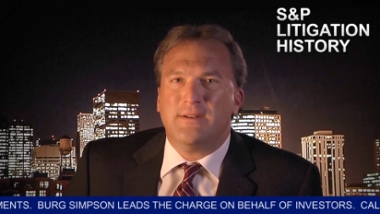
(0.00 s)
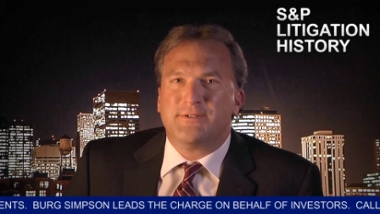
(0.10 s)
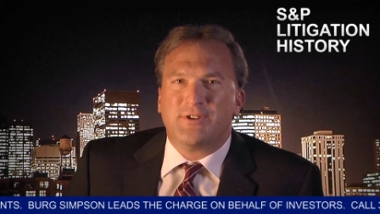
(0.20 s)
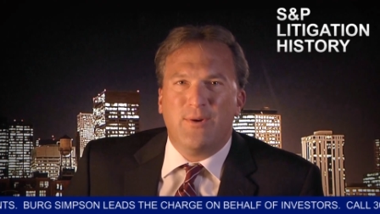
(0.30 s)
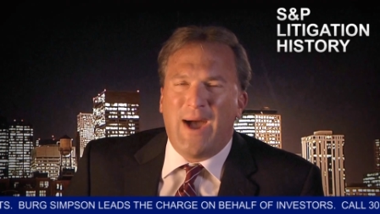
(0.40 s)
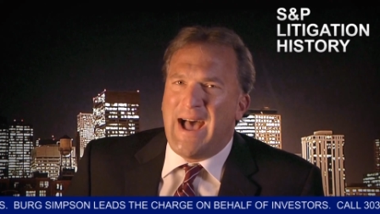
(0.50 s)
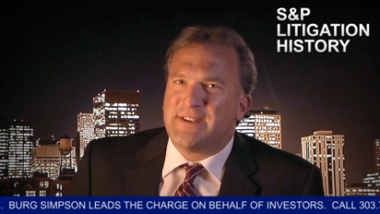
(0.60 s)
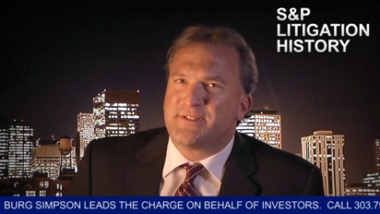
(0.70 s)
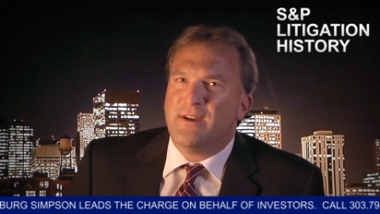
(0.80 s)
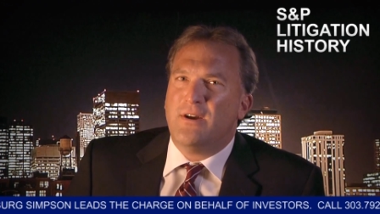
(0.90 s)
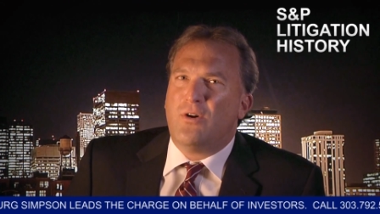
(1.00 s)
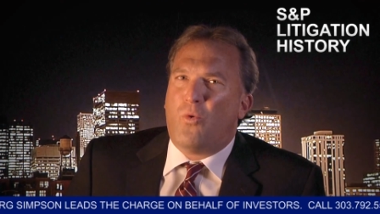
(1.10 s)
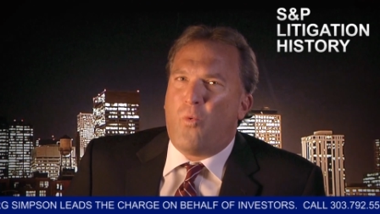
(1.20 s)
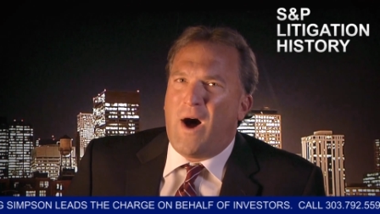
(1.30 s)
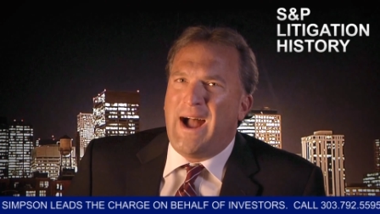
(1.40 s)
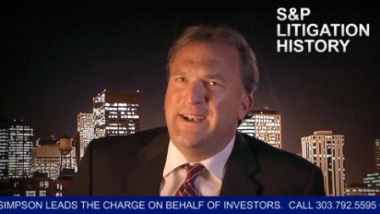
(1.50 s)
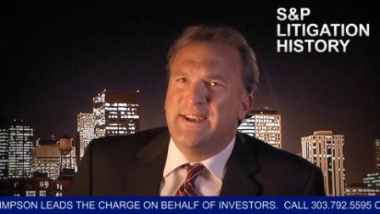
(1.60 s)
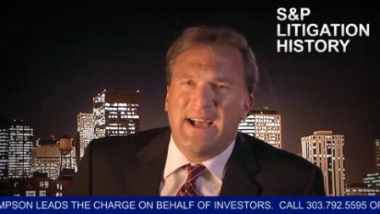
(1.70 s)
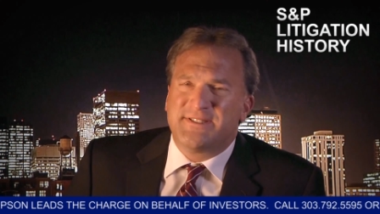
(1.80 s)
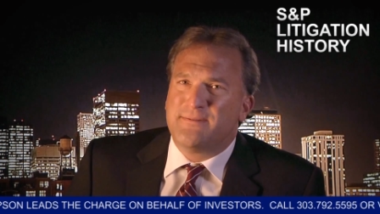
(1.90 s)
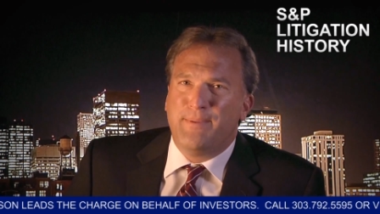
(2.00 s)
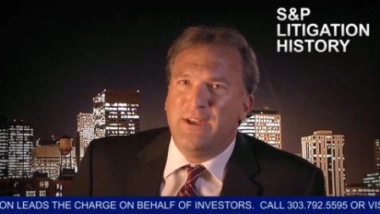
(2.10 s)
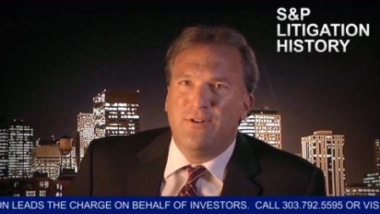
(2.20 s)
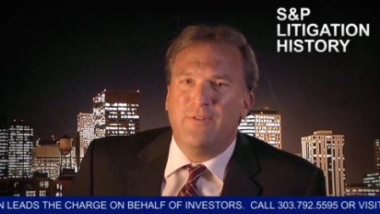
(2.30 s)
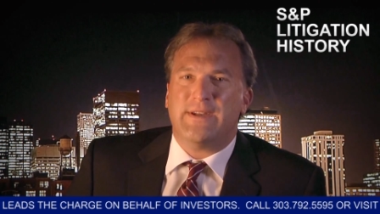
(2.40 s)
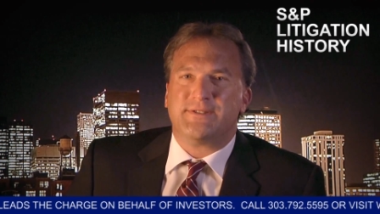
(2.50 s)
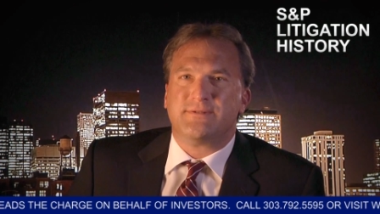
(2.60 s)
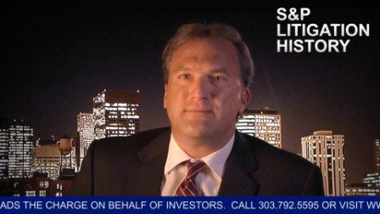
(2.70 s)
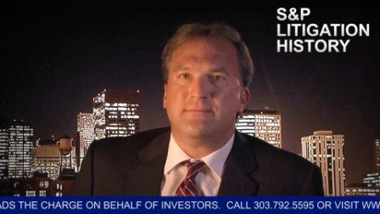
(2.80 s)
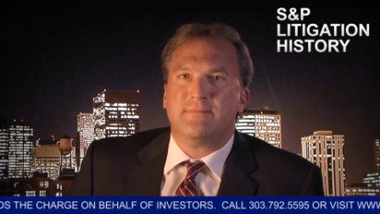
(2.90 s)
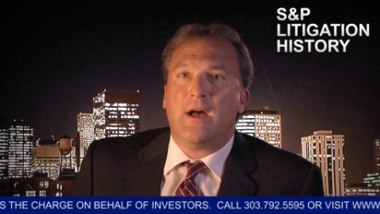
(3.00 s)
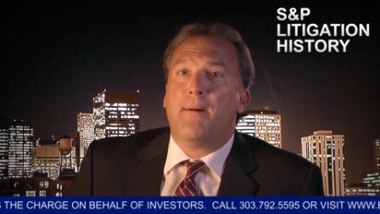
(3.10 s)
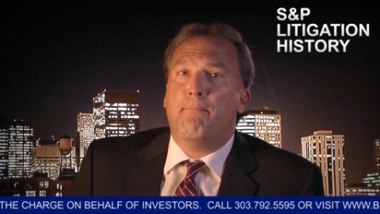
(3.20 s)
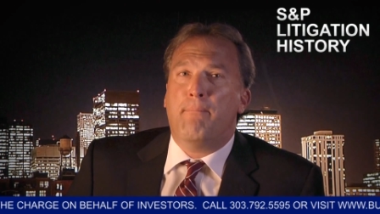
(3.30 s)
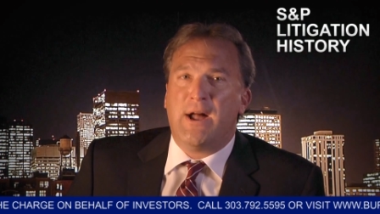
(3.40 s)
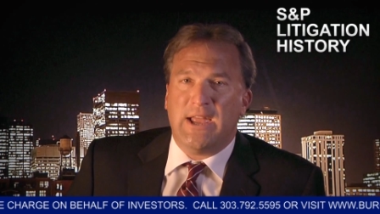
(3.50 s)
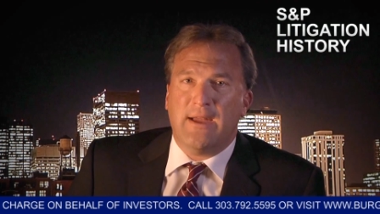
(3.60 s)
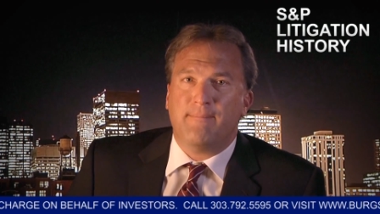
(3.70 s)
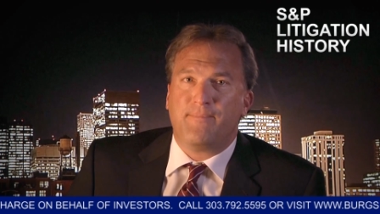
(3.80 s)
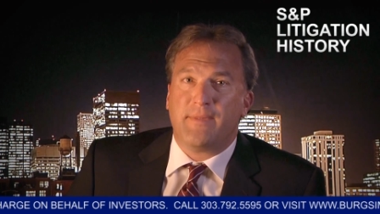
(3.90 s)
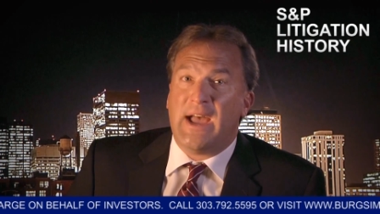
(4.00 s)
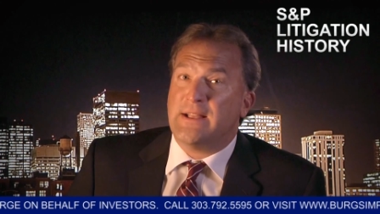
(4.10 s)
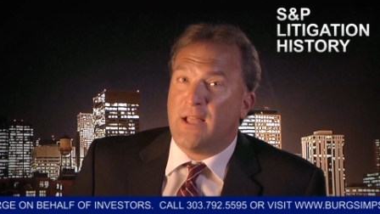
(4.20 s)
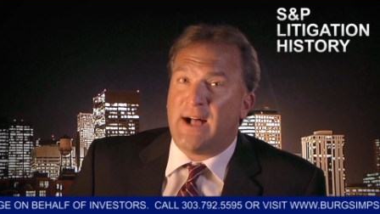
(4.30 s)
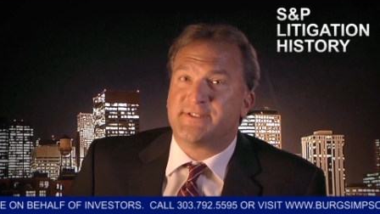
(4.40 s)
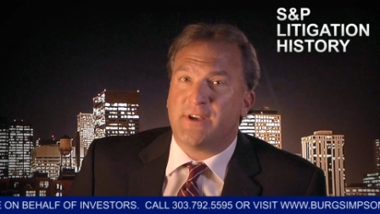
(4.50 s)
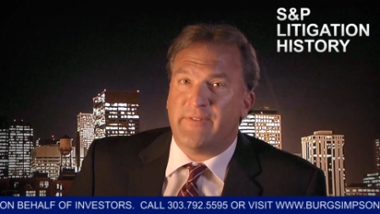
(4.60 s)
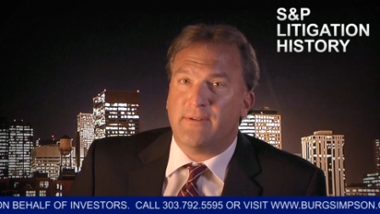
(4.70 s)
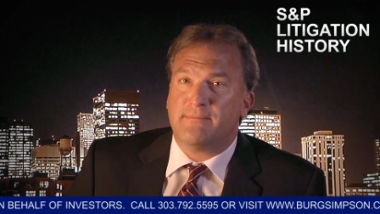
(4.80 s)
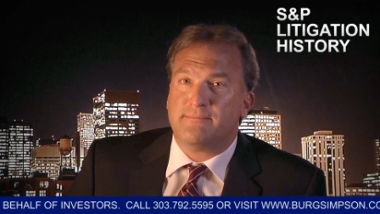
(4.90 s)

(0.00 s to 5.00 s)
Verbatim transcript: So you ask, why did S&P do this? money, and lots of it.